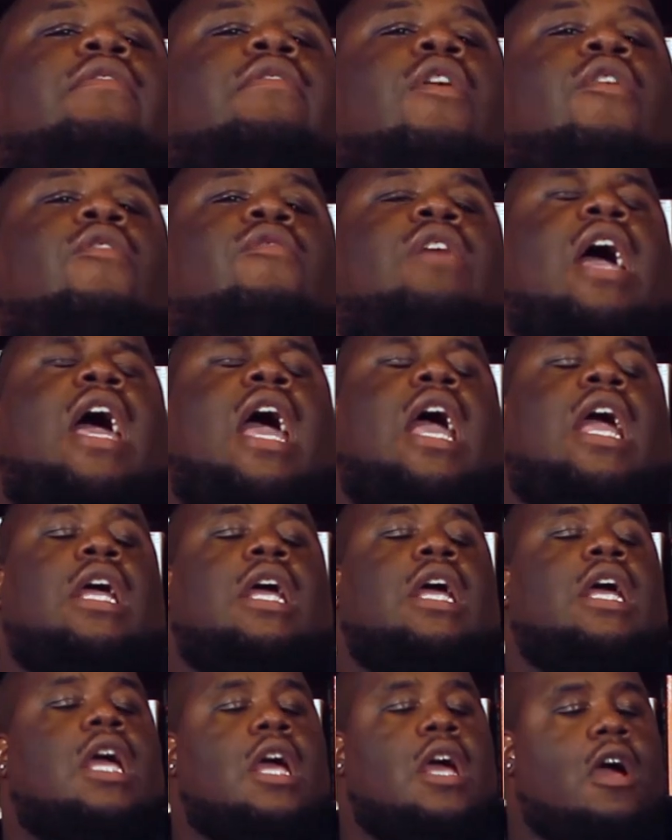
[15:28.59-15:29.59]
okay,
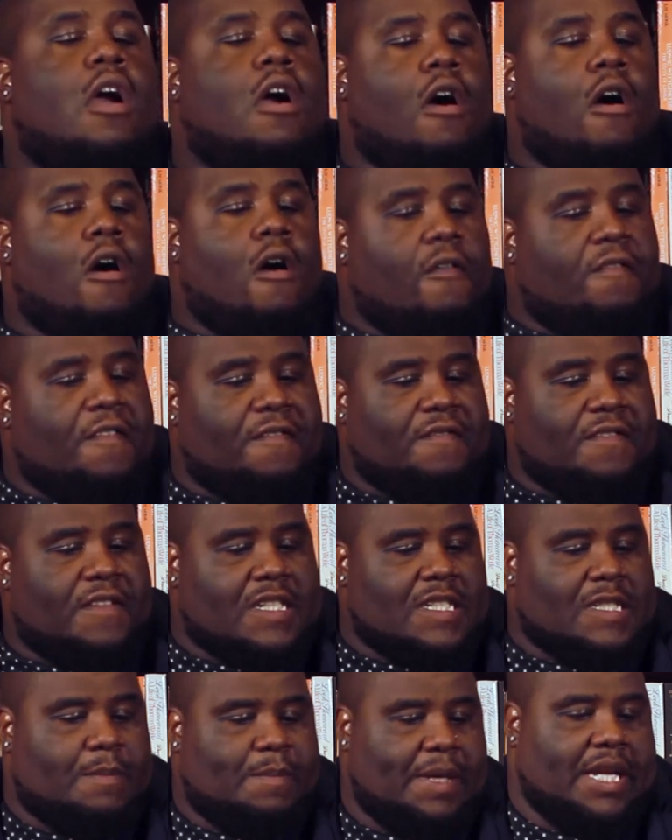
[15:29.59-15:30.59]
off of
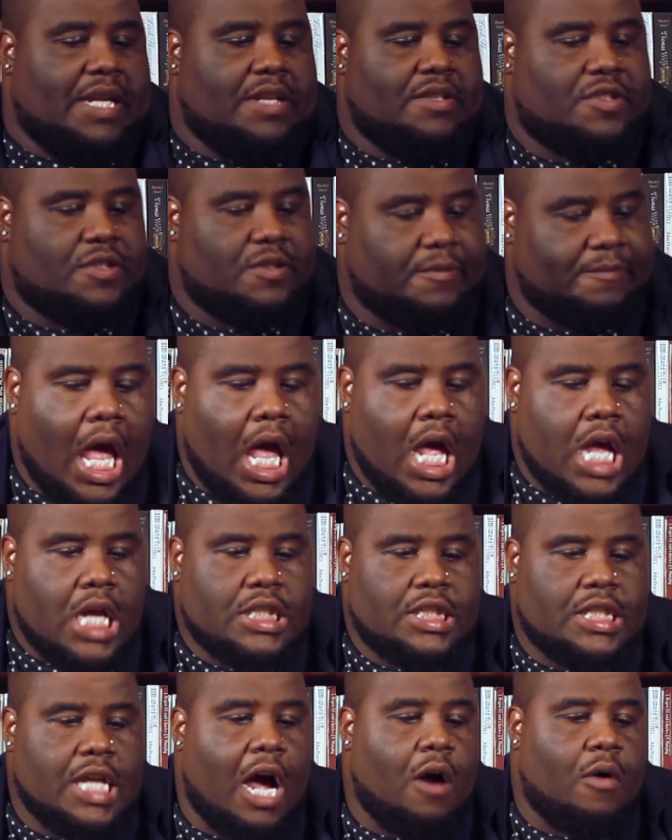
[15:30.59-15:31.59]
this speech.
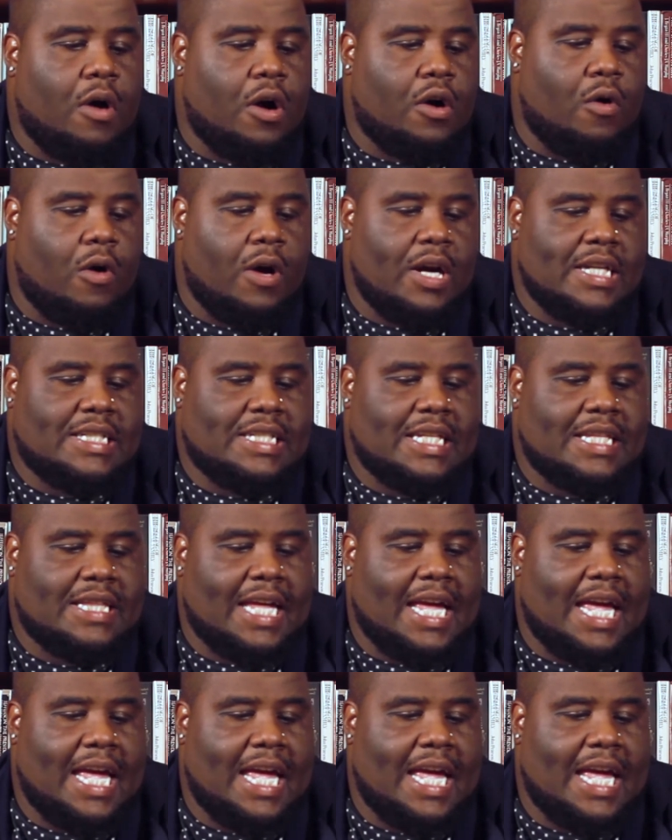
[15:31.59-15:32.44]
So, according to The